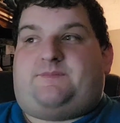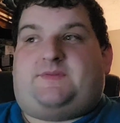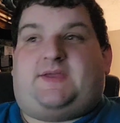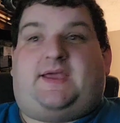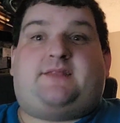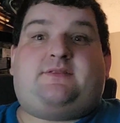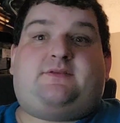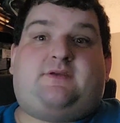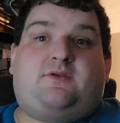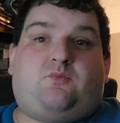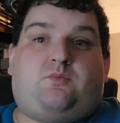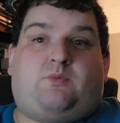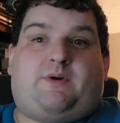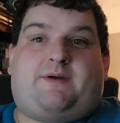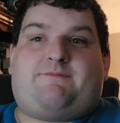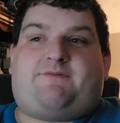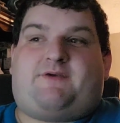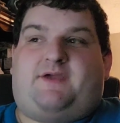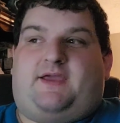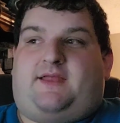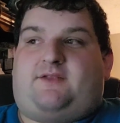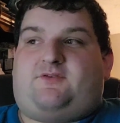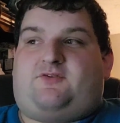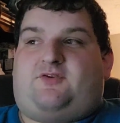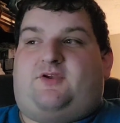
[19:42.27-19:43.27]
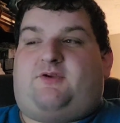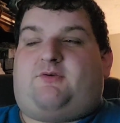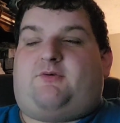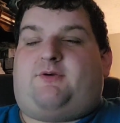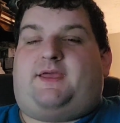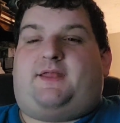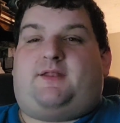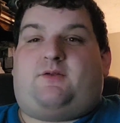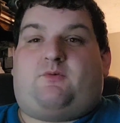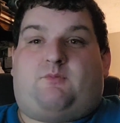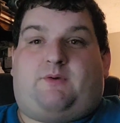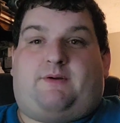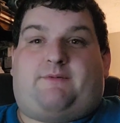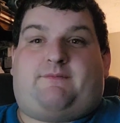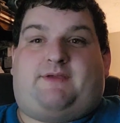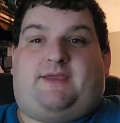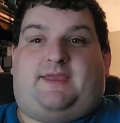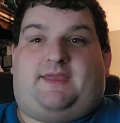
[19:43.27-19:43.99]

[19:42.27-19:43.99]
and did web, and she created web,